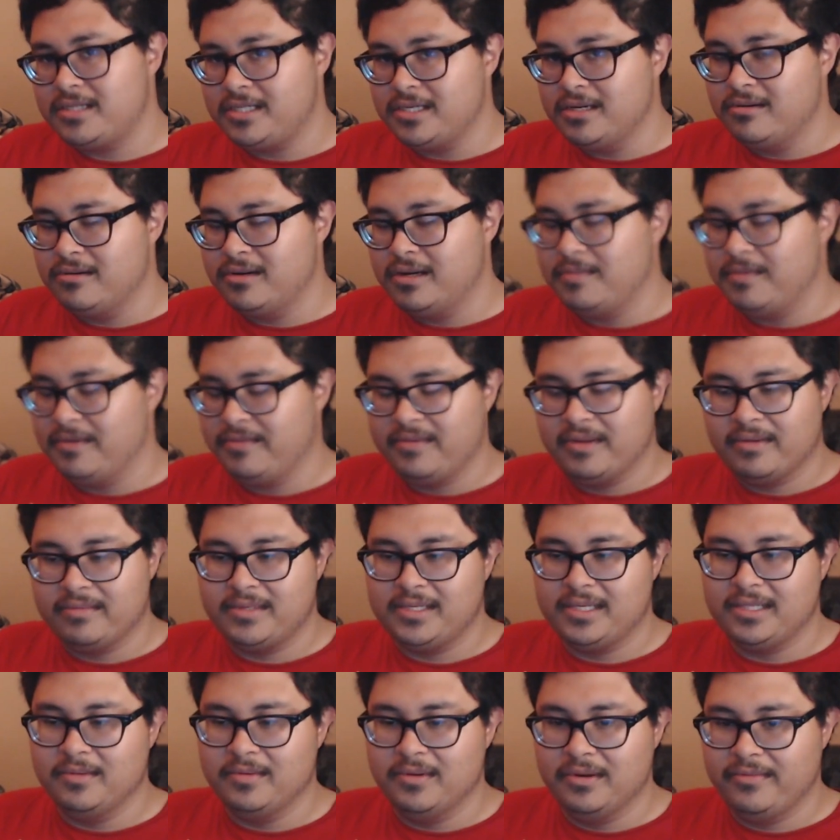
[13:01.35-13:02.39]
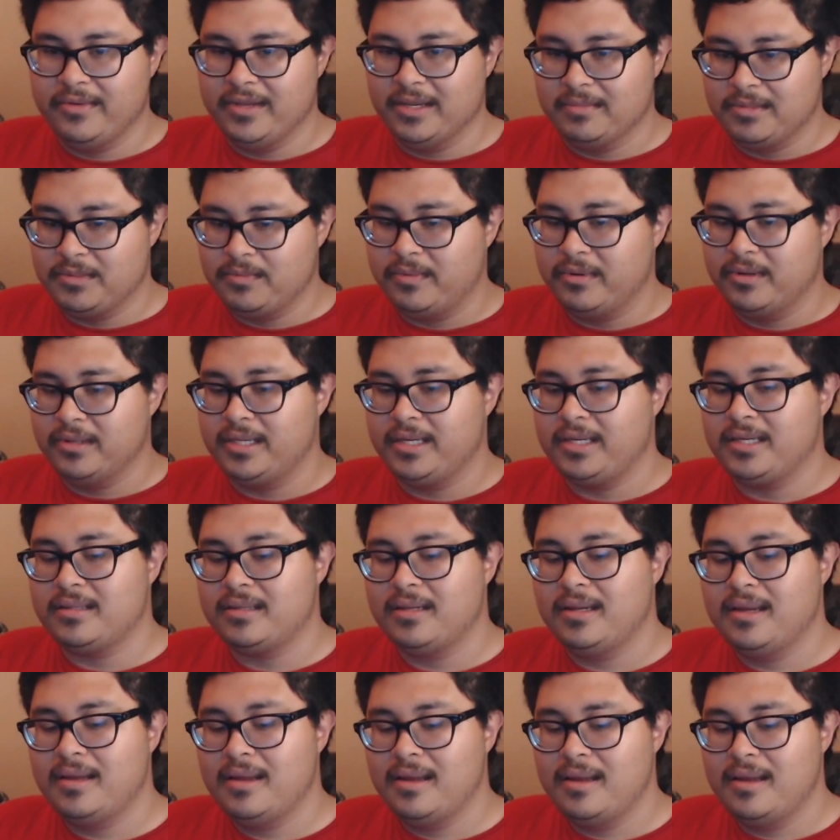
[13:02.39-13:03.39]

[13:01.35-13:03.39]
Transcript: show up. If you've never seen the movie, I'm spoiling it.